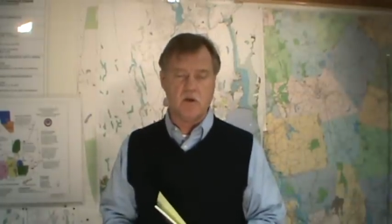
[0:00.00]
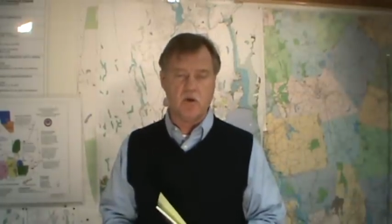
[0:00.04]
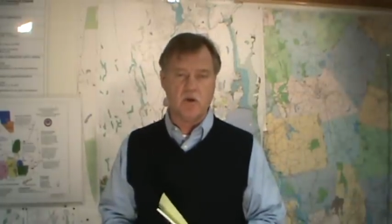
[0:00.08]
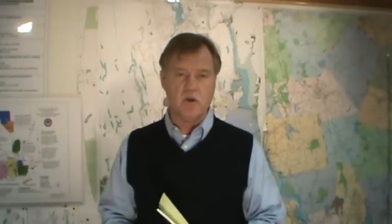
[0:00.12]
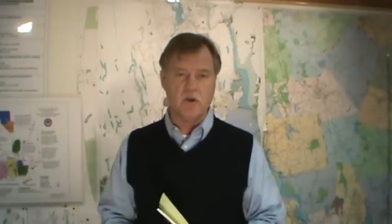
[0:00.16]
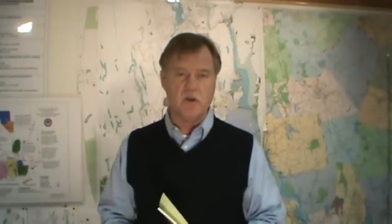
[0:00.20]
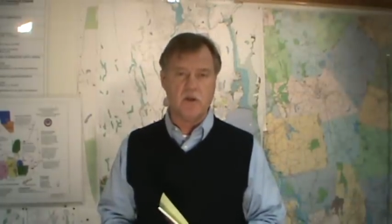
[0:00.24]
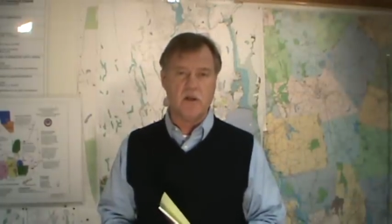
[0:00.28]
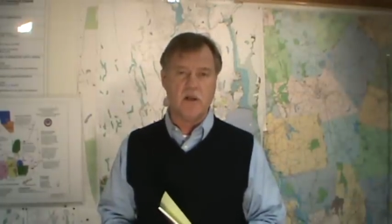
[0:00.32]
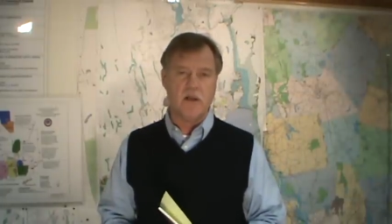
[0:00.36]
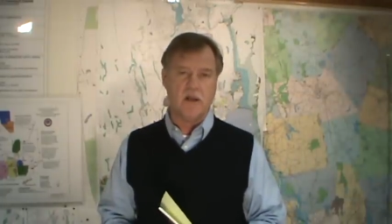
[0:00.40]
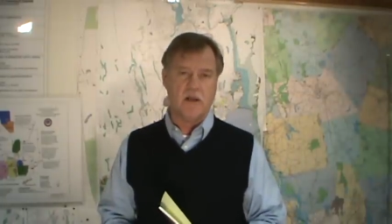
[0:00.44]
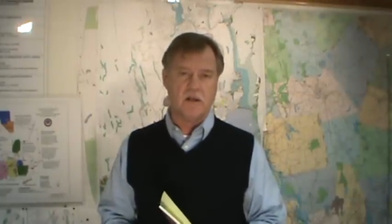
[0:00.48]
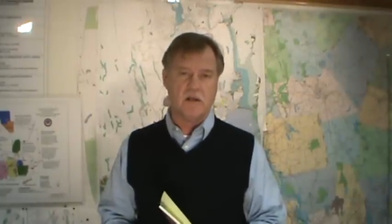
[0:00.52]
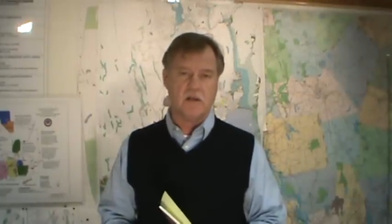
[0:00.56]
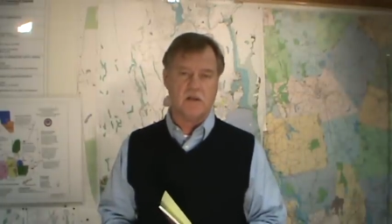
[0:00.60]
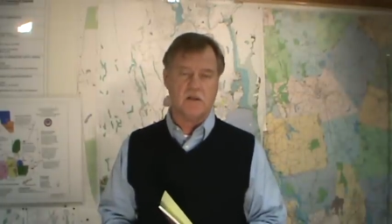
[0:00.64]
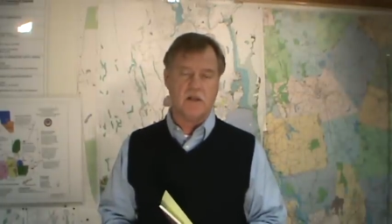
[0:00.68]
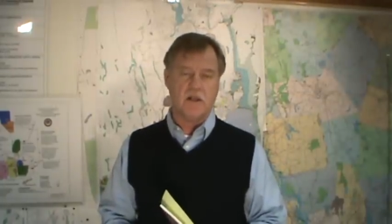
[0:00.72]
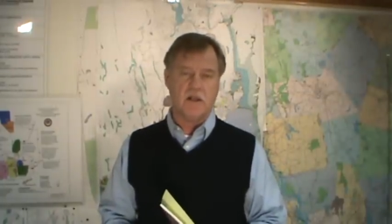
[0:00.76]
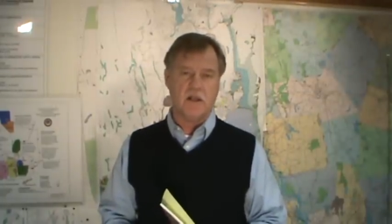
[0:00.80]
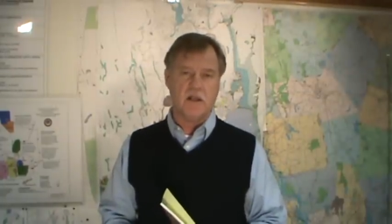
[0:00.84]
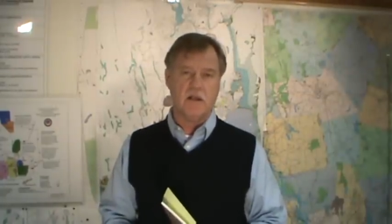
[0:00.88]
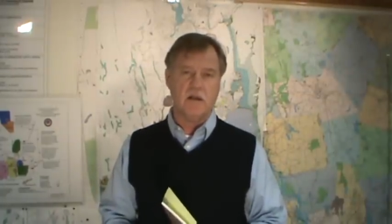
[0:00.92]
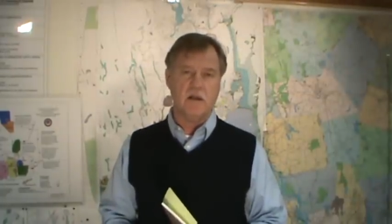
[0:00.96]
good and
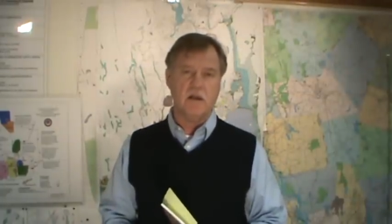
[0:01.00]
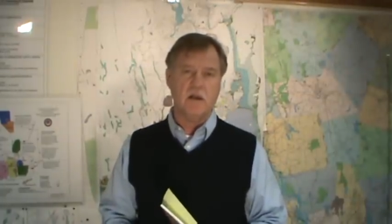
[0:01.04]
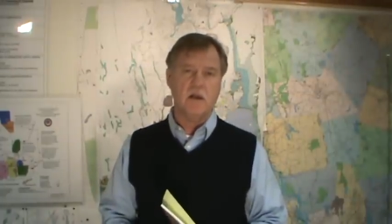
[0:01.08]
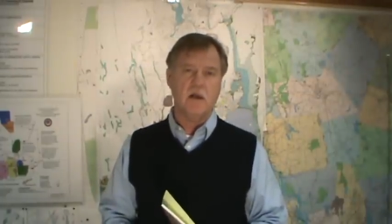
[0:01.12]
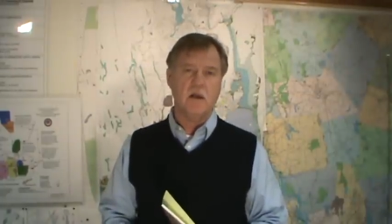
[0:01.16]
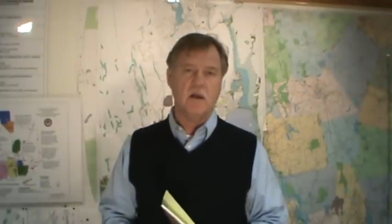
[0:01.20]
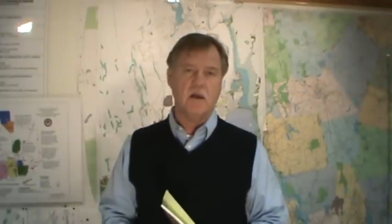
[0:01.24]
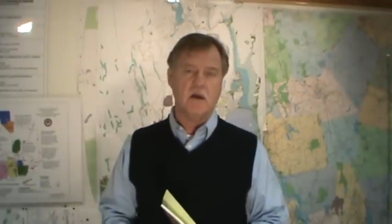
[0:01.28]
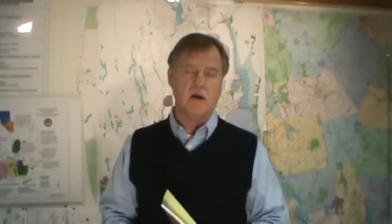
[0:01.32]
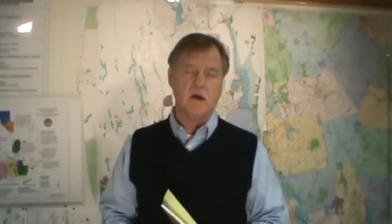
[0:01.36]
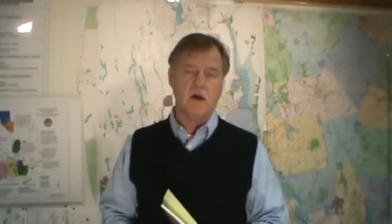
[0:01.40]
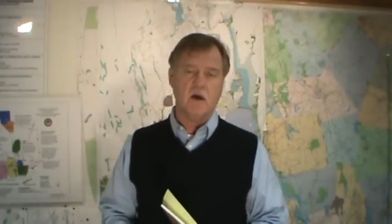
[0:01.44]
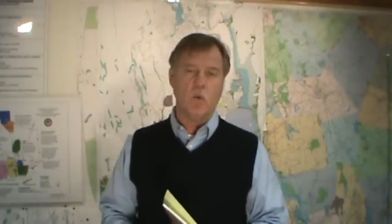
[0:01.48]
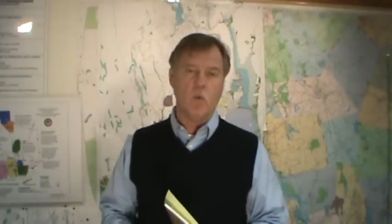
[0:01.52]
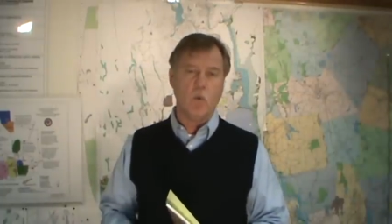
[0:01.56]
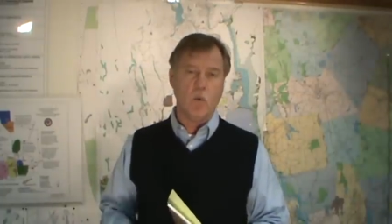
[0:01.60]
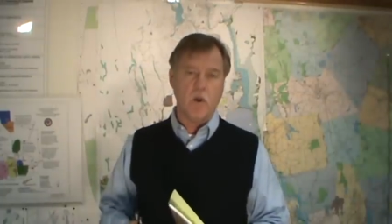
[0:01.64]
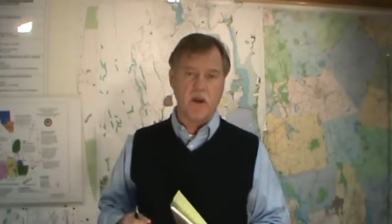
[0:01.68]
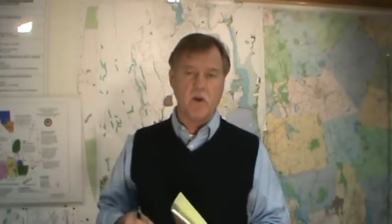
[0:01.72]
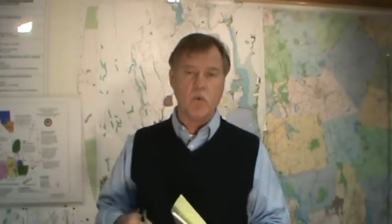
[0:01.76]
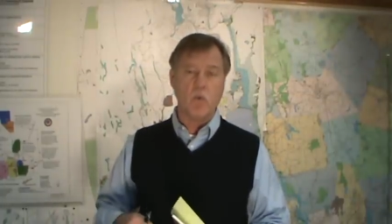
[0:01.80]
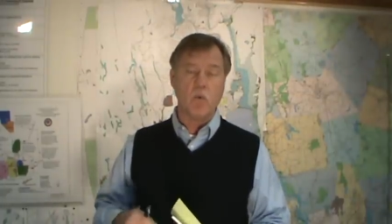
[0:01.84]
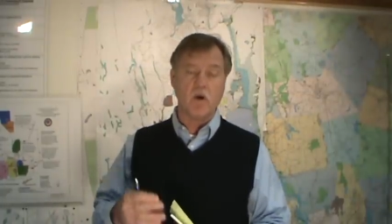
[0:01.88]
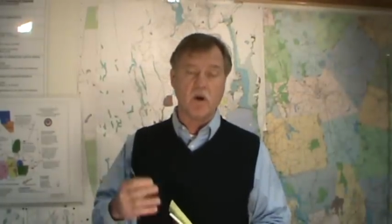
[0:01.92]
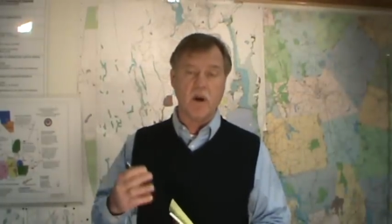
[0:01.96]
clean
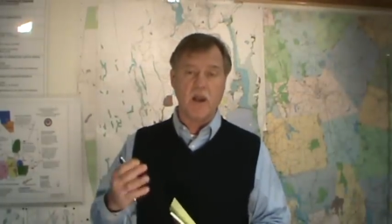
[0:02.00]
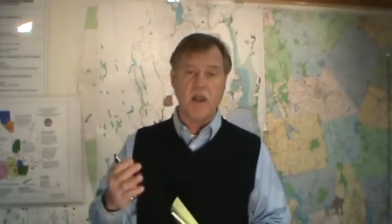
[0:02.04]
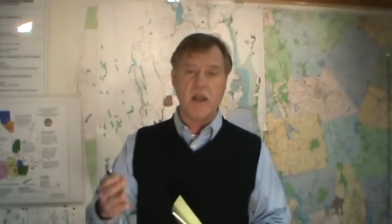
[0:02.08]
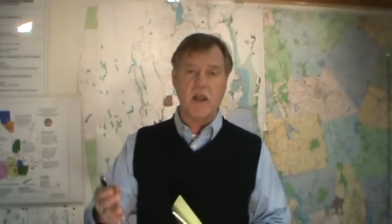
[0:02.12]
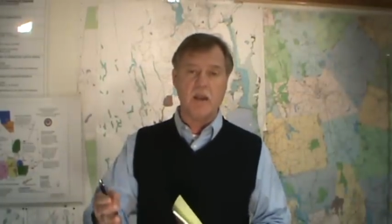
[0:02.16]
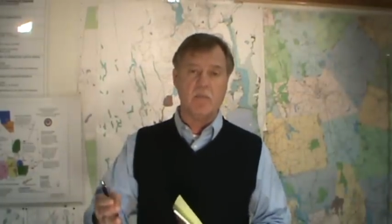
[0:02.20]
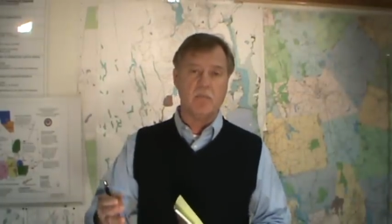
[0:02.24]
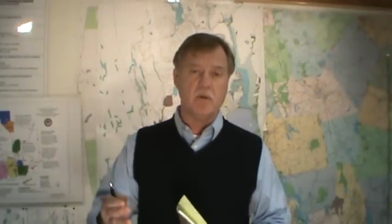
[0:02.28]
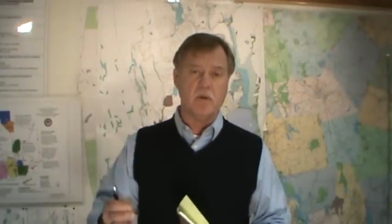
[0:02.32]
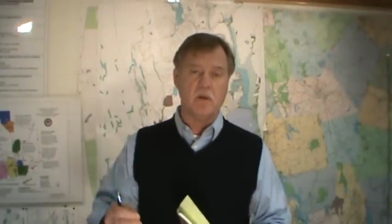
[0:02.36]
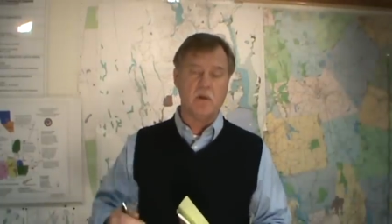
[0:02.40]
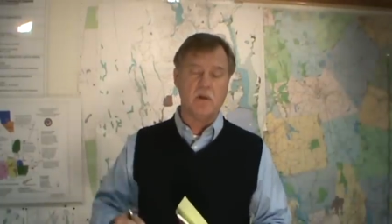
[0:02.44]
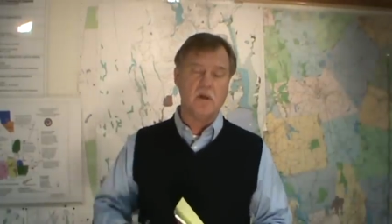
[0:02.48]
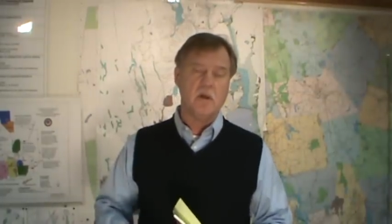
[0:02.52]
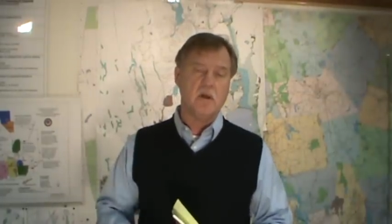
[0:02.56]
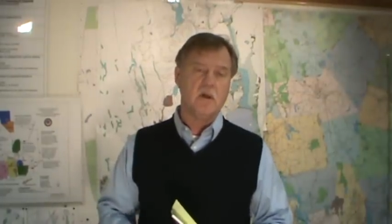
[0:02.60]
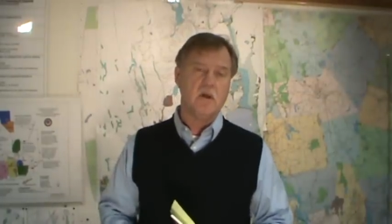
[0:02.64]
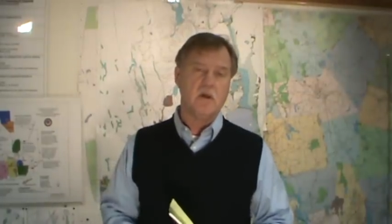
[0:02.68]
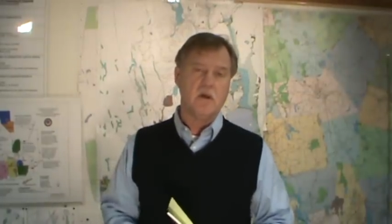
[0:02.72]
when we're able.